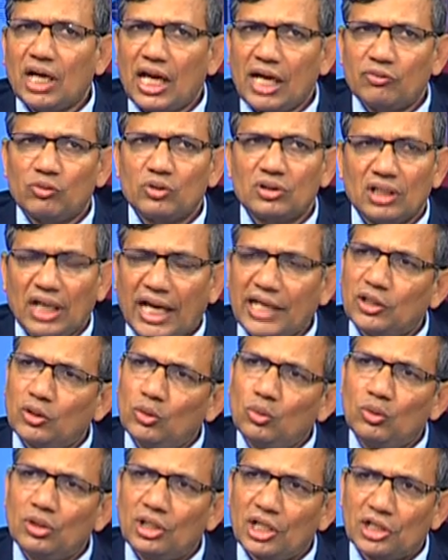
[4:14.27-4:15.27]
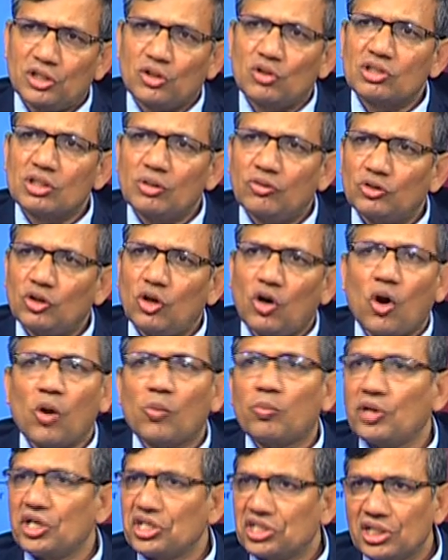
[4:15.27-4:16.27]
I would like to touch on some of the
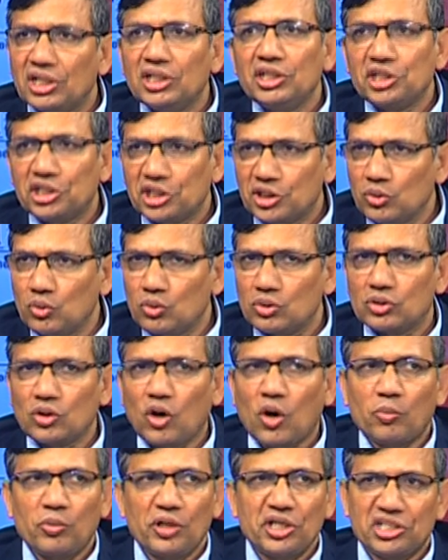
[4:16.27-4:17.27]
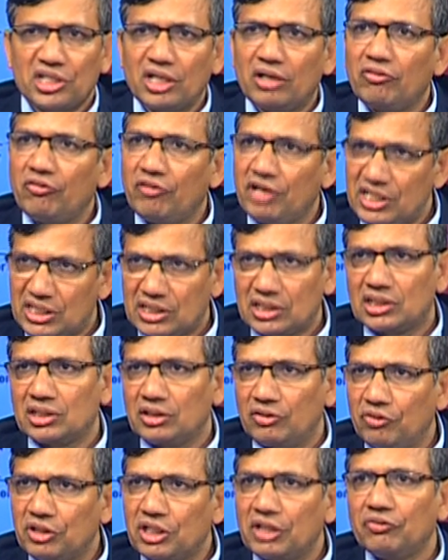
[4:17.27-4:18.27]
operational issues, operational
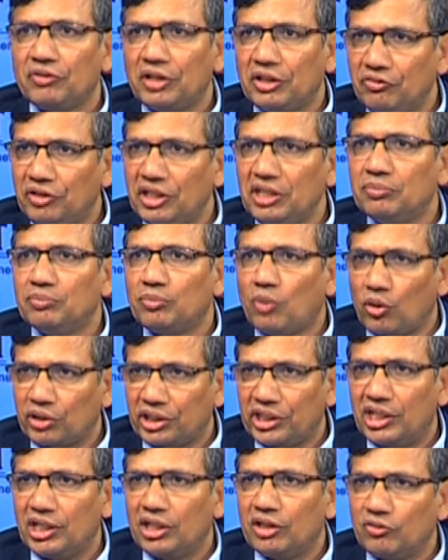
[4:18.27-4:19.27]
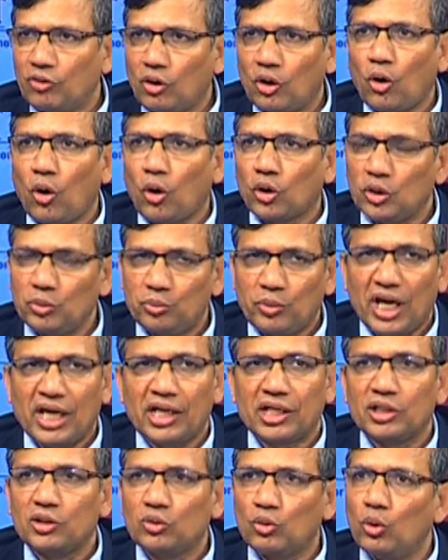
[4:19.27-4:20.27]
risks, which are very, very important for
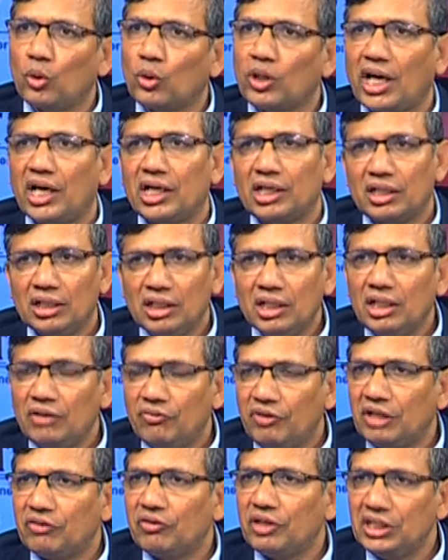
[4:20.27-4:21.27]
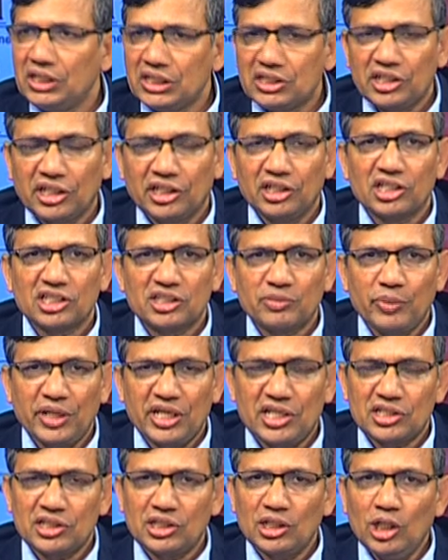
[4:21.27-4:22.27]
occupier to look at whenever he is taking a
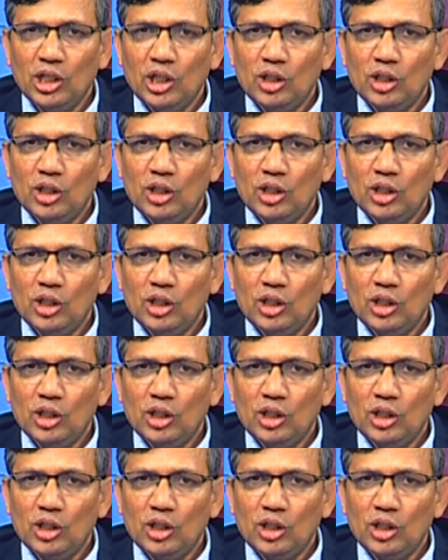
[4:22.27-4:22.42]
space.